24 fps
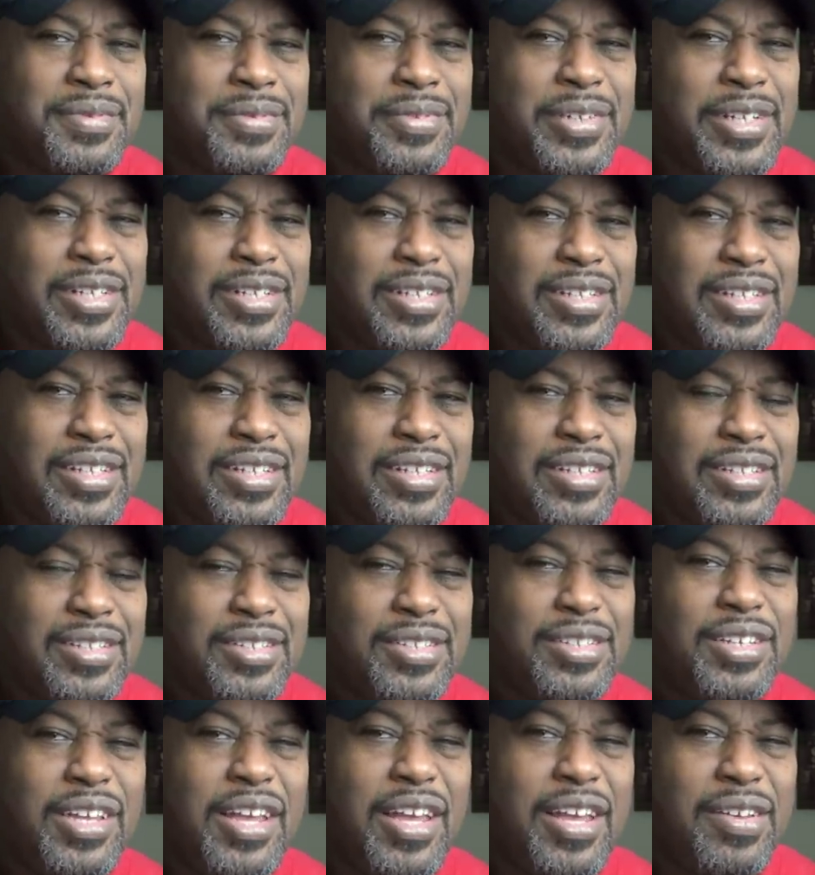Really?
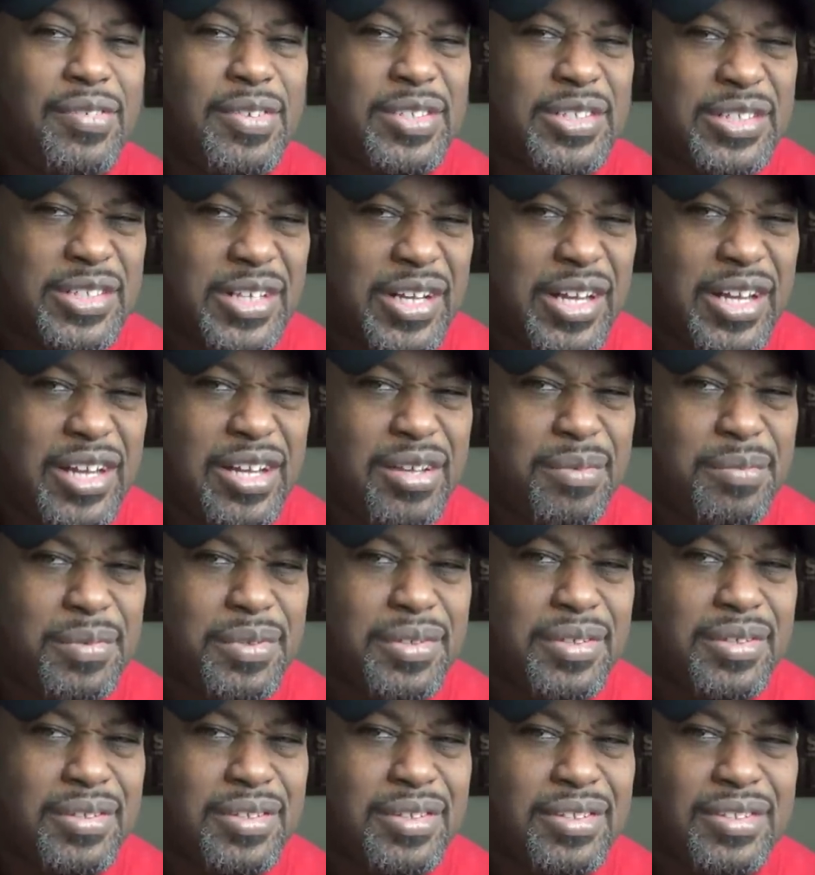Do you have a job?
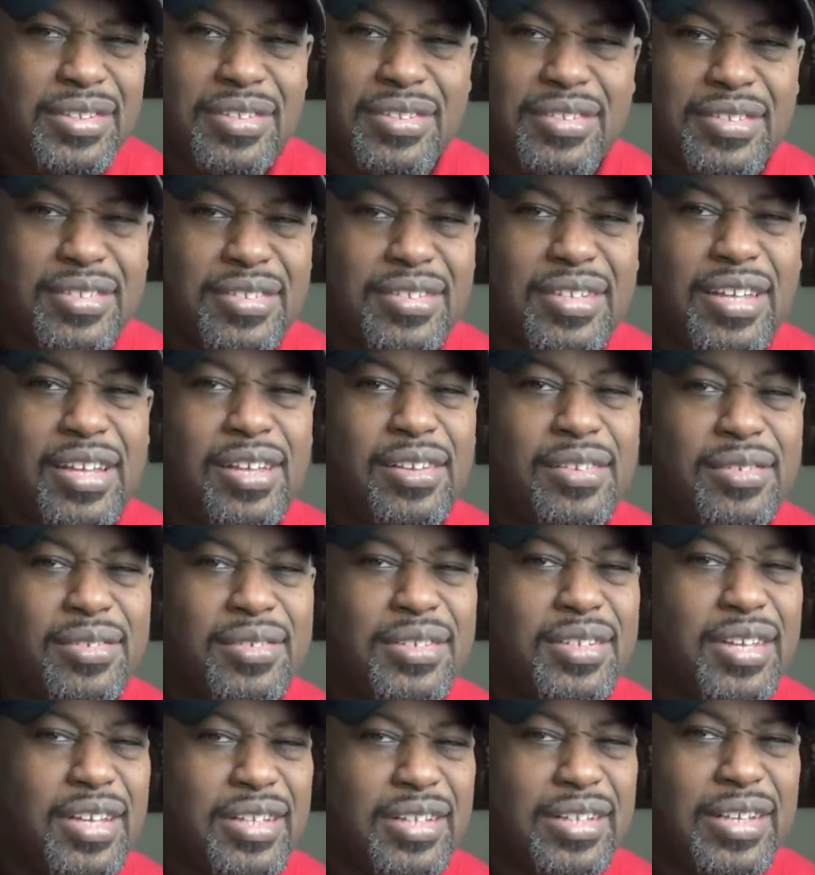It
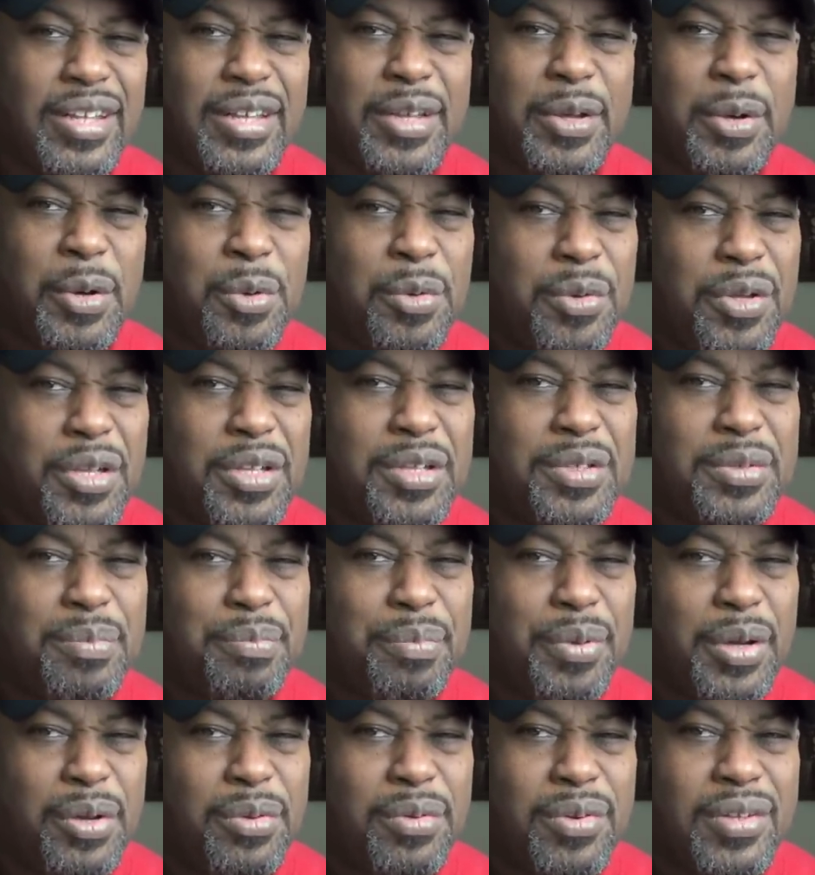sounds kind of like hocus
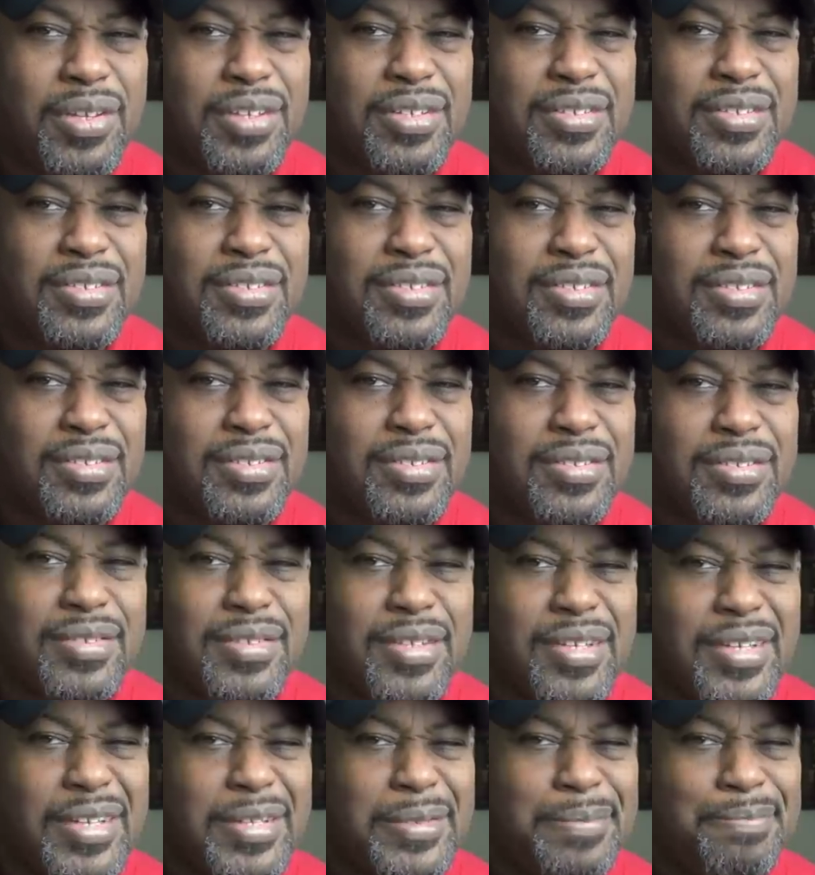pocus.
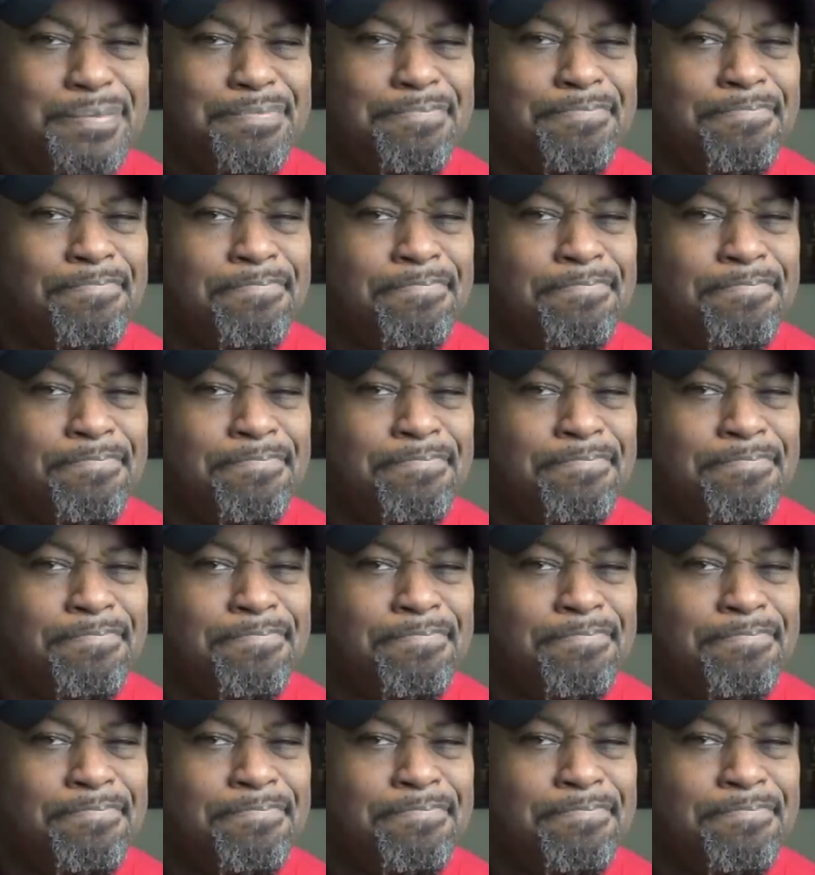It's, um,